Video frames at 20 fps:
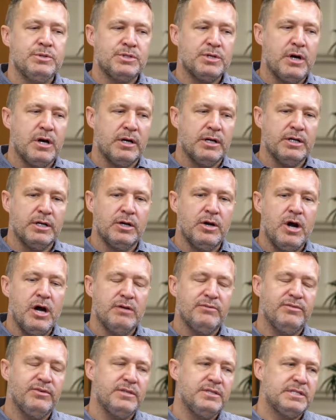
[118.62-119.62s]
a talk at a
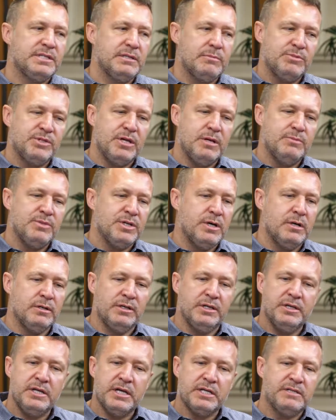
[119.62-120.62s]
conference, sometimes
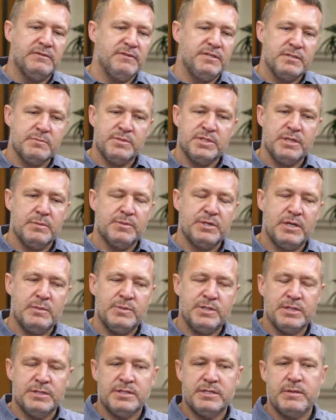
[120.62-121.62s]
on connectivism,
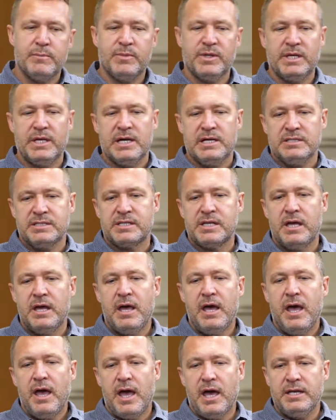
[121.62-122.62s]
sometimes on something else,
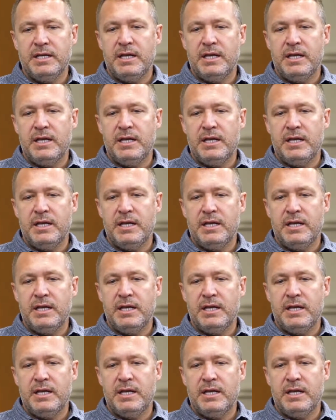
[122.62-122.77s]
and